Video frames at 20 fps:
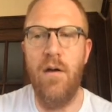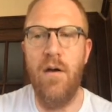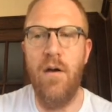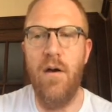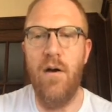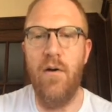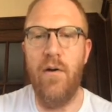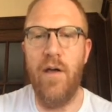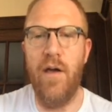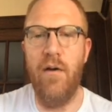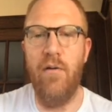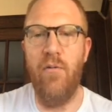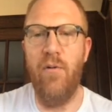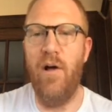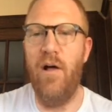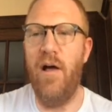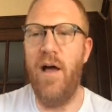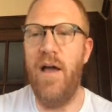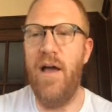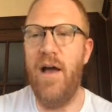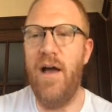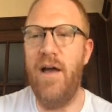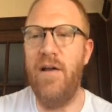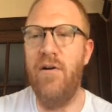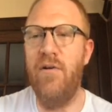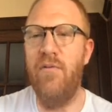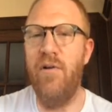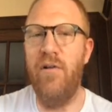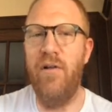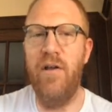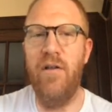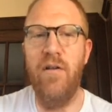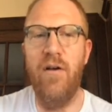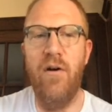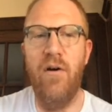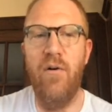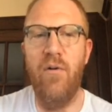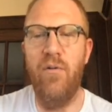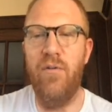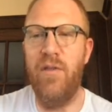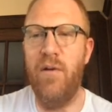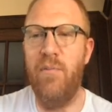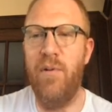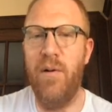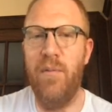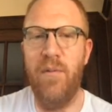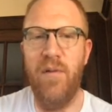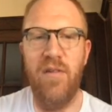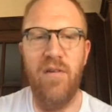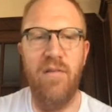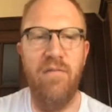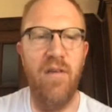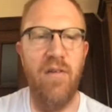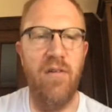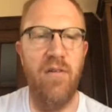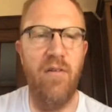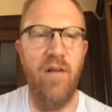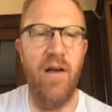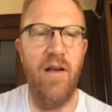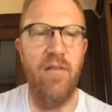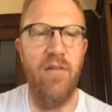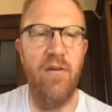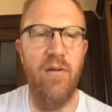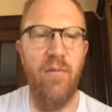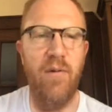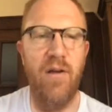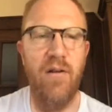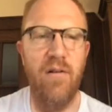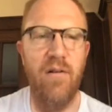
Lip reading: Okay, well, I don't really know the purpose of this slide, so I'm going to